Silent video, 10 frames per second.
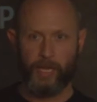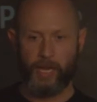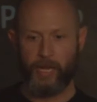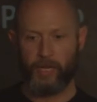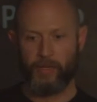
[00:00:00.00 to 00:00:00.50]

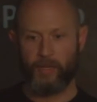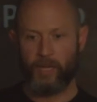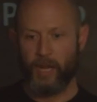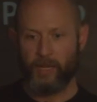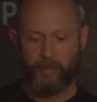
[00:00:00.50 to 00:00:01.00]

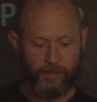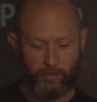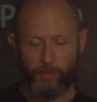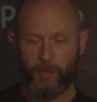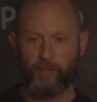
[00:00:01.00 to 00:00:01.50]
And I,
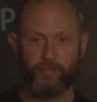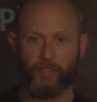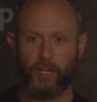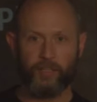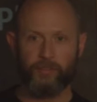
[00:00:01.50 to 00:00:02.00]
I'm a better
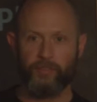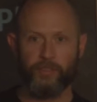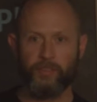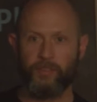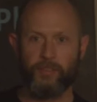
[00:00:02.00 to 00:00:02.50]

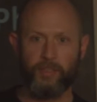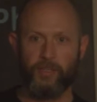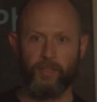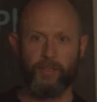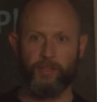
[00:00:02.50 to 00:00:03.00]
photographer
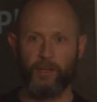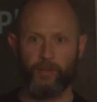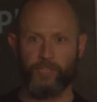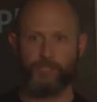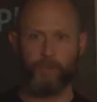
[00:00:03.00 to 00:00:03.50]

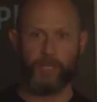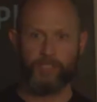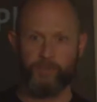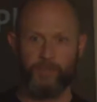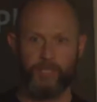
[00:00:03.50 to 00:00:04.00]
the
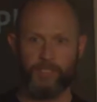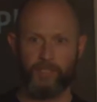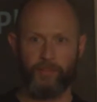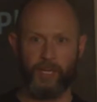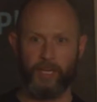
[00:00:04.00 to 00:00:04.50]
responsiveness
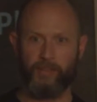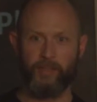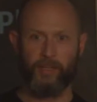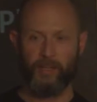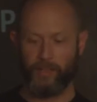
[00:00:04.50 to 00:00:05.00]
of like
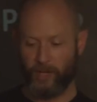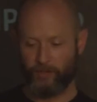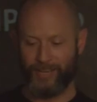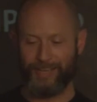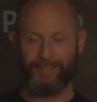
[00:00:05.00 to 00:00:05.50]

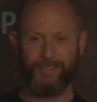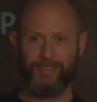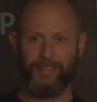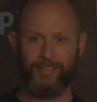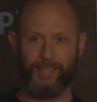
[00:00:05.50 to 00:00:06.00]
how tight the
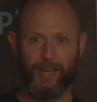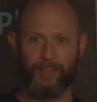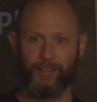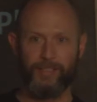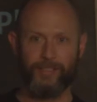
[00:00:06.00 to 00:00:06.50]

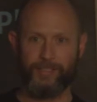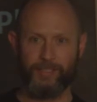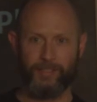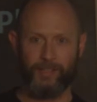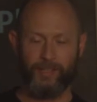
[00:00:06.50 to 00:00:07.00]
TTL is
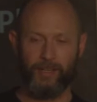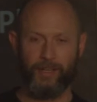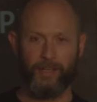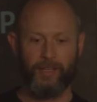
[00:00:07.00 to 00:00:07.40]
and the